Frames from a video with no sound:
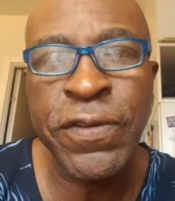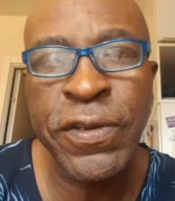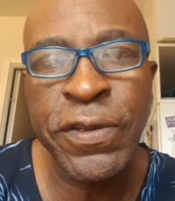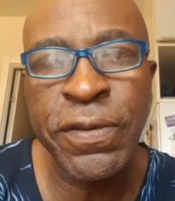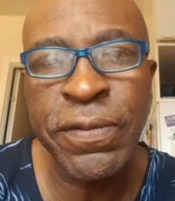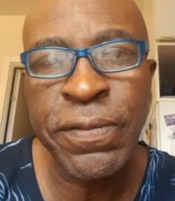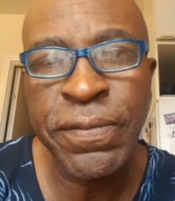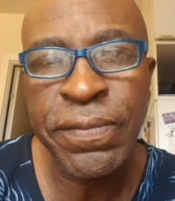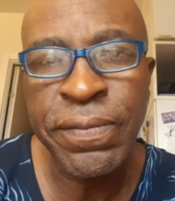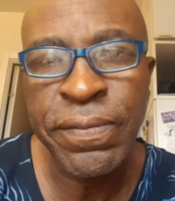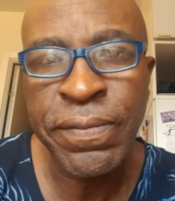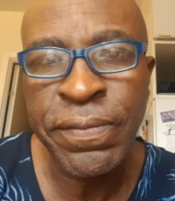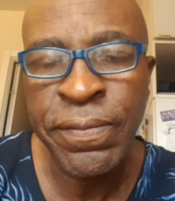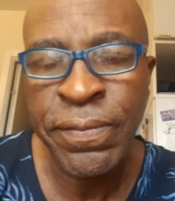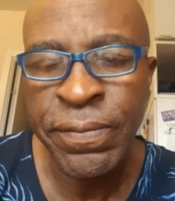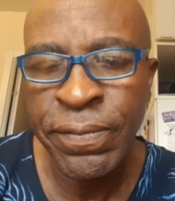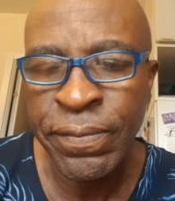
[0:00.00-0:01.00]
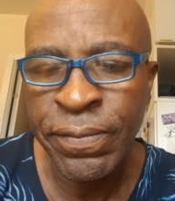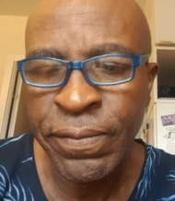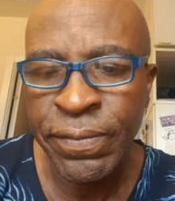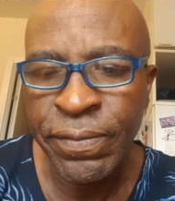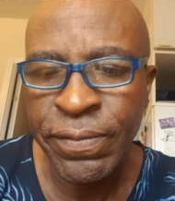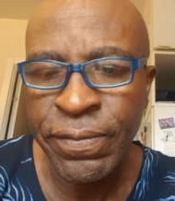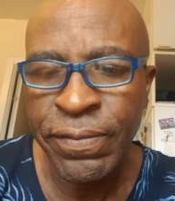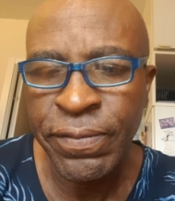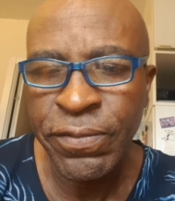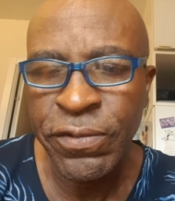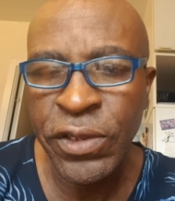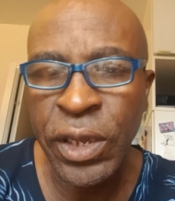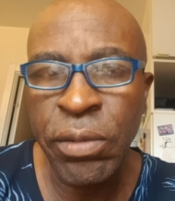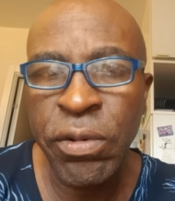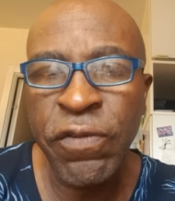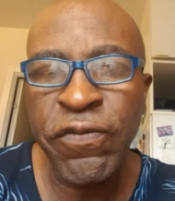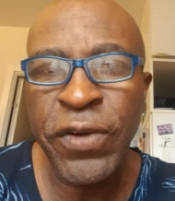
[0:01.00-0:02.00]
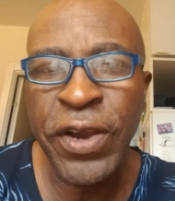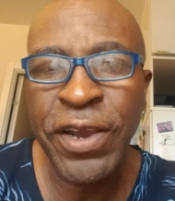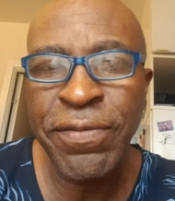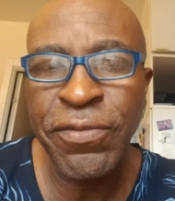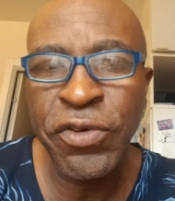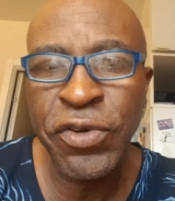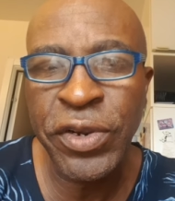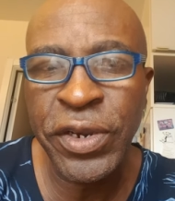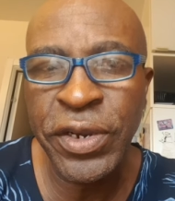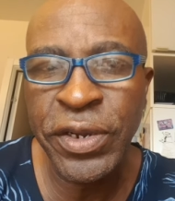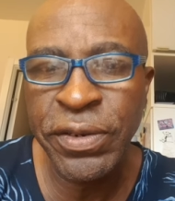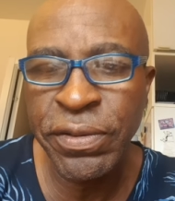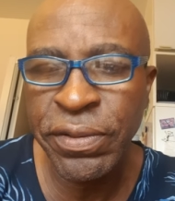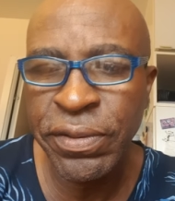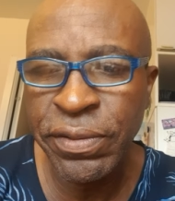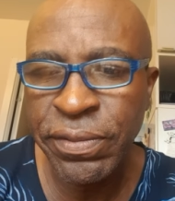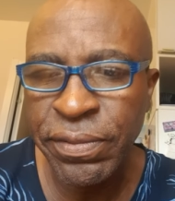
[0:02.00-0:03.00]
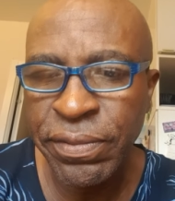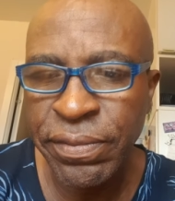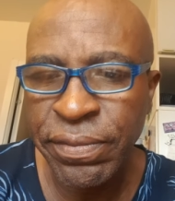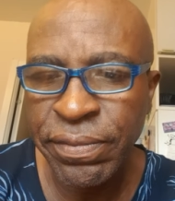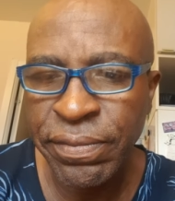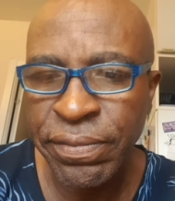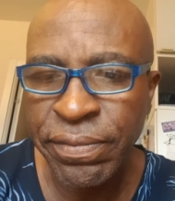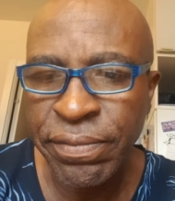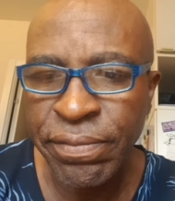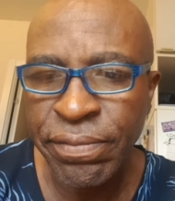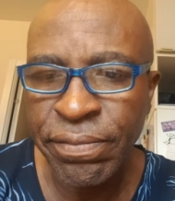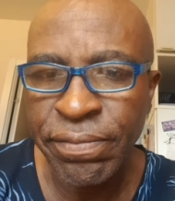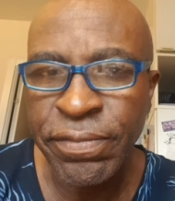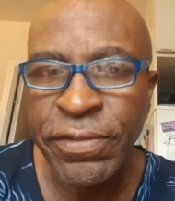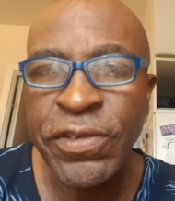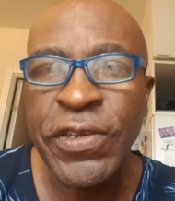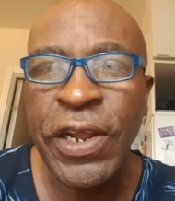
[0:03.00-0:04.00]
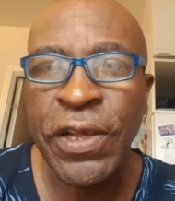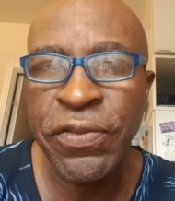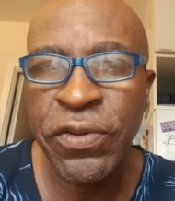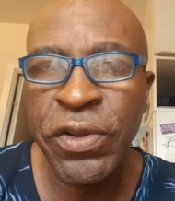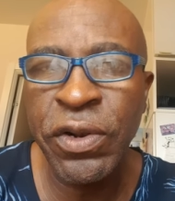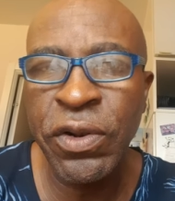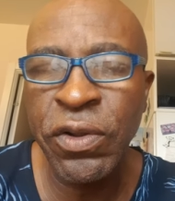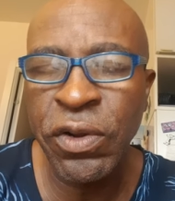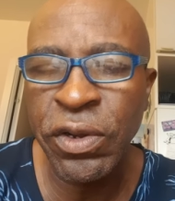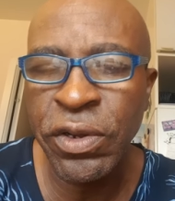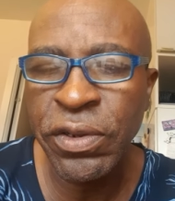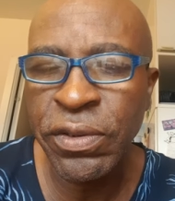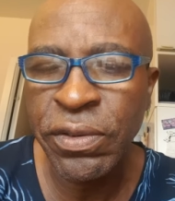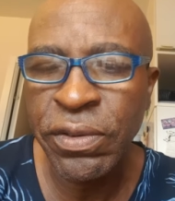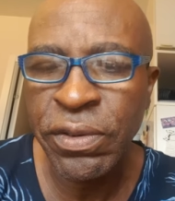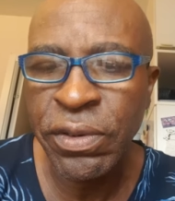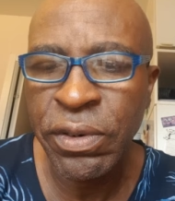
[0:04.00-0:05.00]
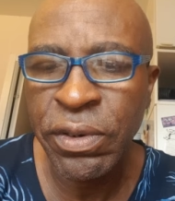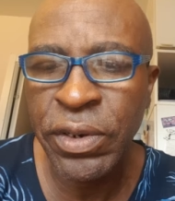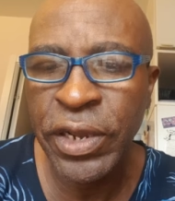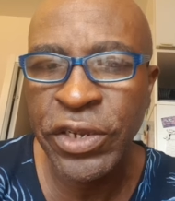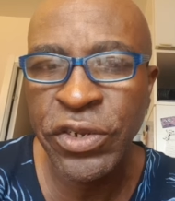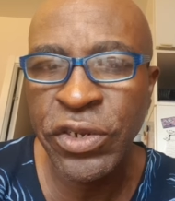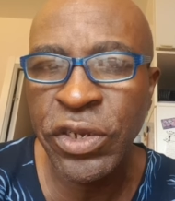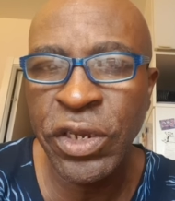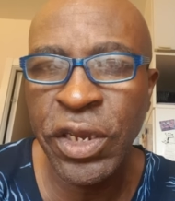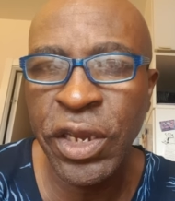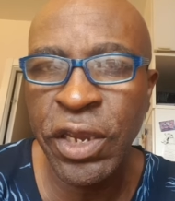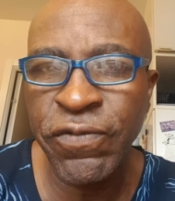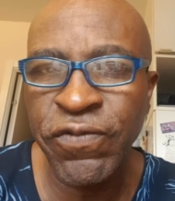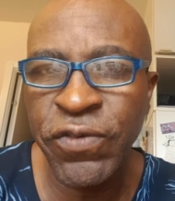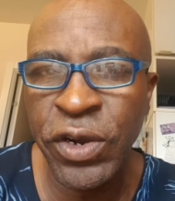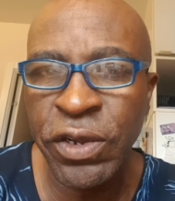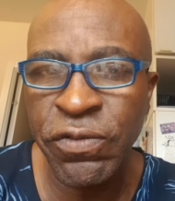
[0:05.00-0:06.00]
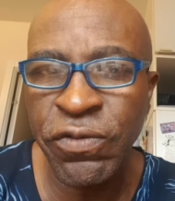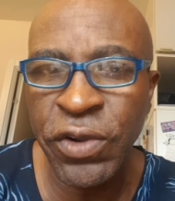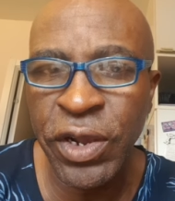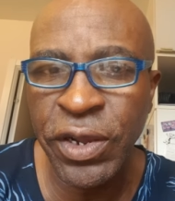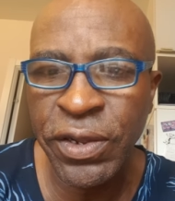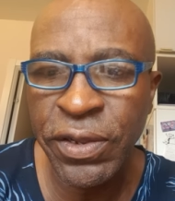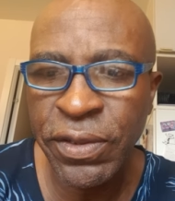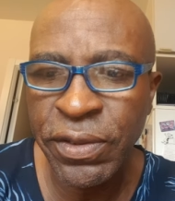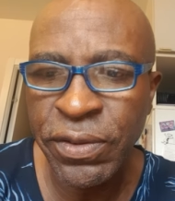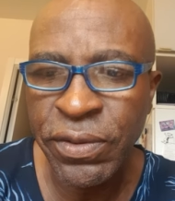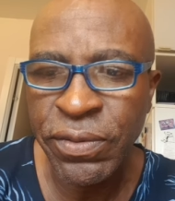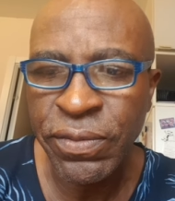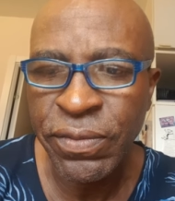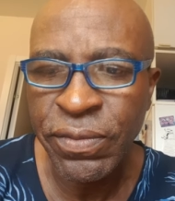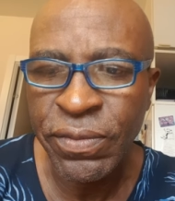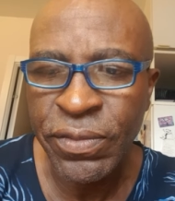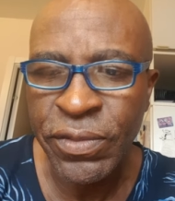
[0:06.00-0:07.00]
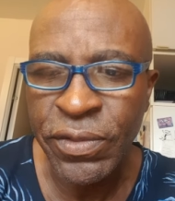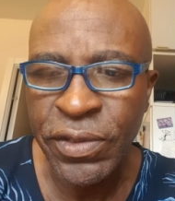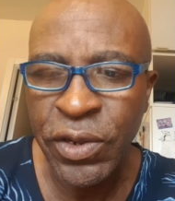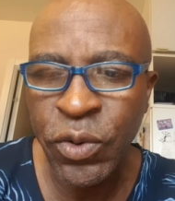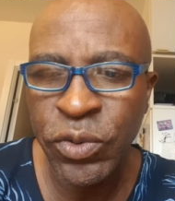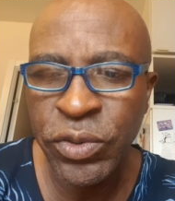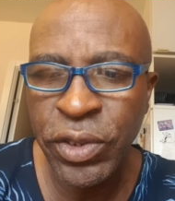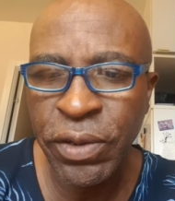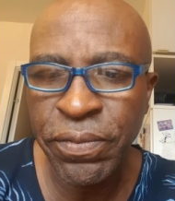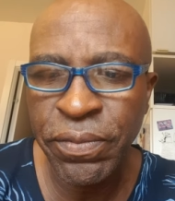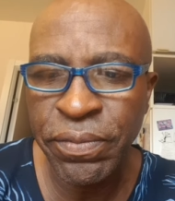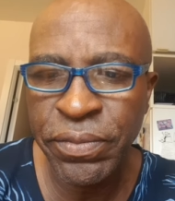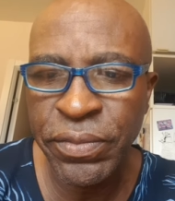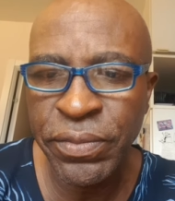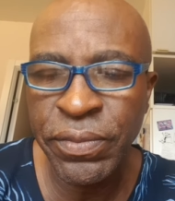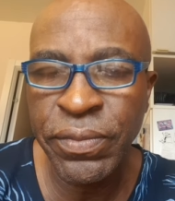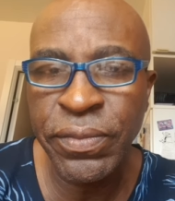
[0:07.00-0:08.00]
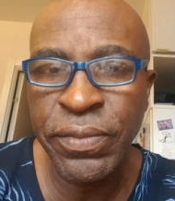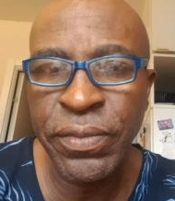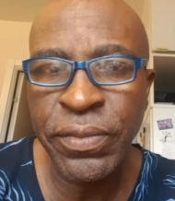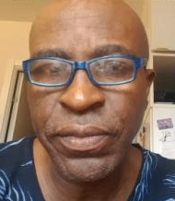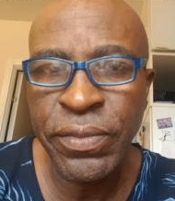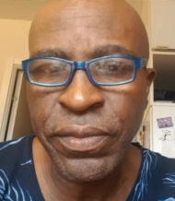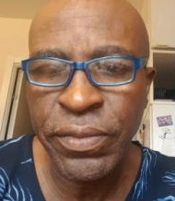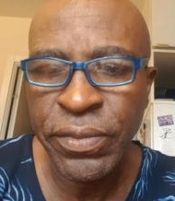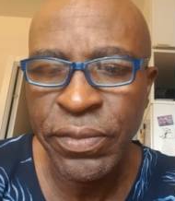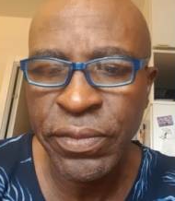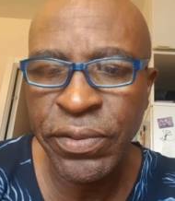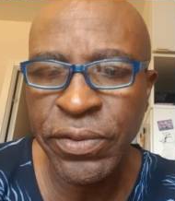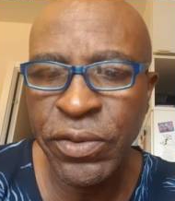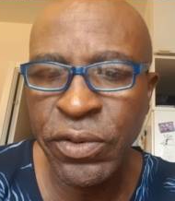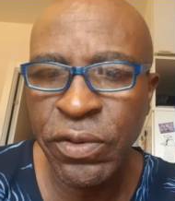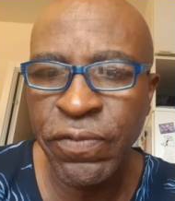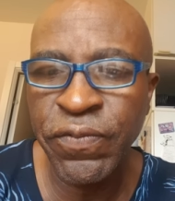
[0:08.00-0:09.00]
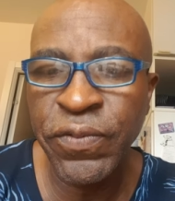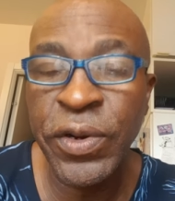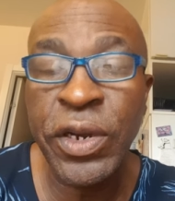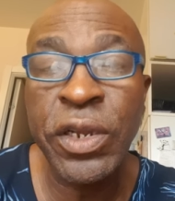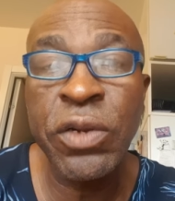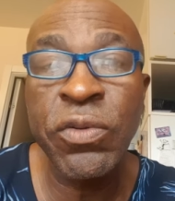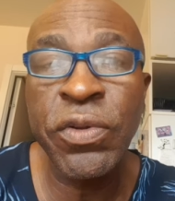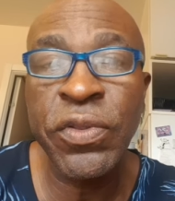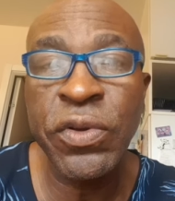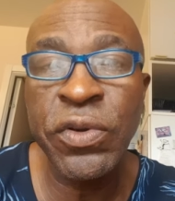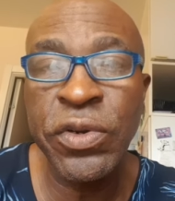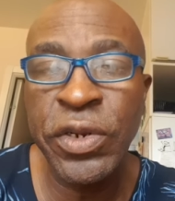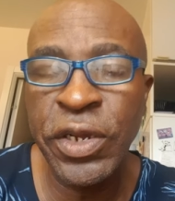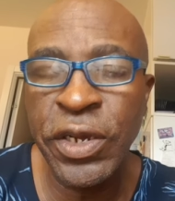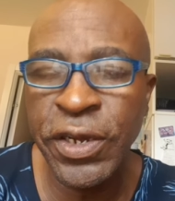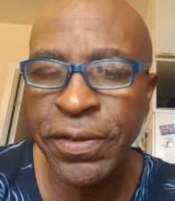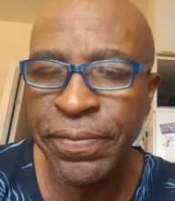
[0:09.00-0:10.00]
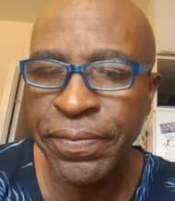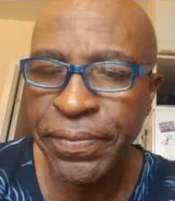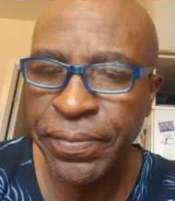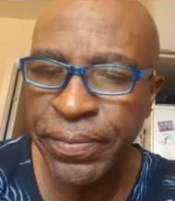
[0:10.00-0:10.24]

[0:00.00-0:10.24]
with you to give me five more kids. I said, it, look. Like she came fucking wrong. Hold up. Mm-hmm. She don't fucking know what's going on.